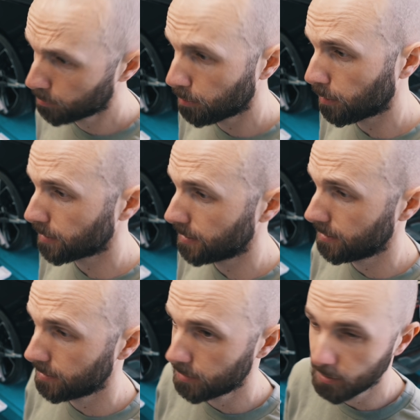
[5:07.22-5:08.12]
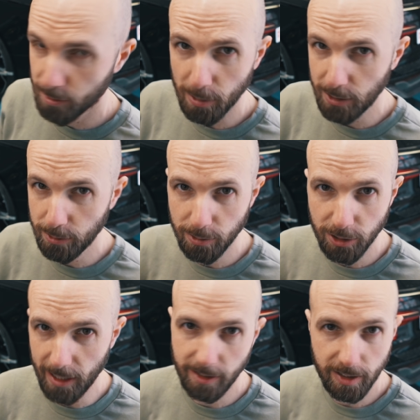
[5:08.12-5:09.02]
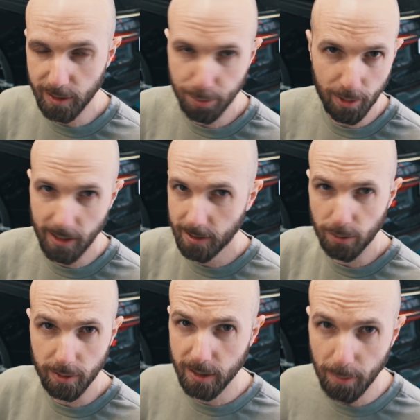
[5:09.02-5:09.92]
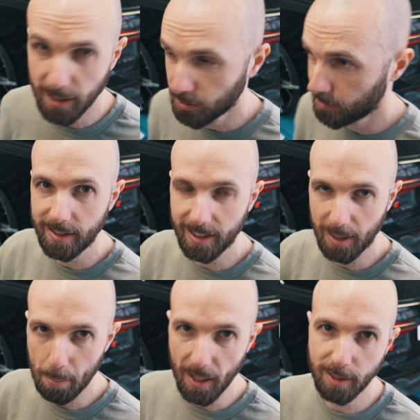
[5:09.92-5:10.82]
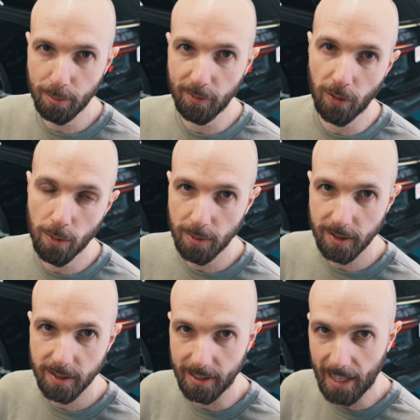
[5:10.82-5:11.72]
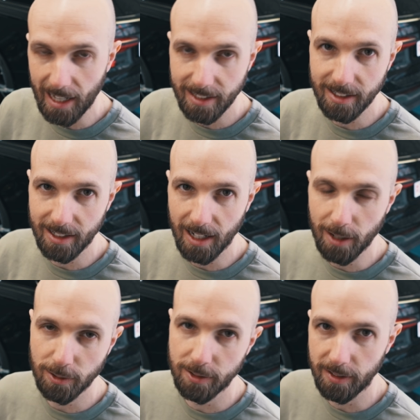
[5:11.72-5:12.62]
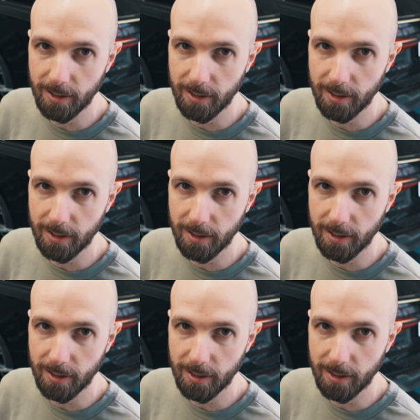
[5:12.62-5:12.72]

important to do when you change the springs or suspension to get the best performance and handling out of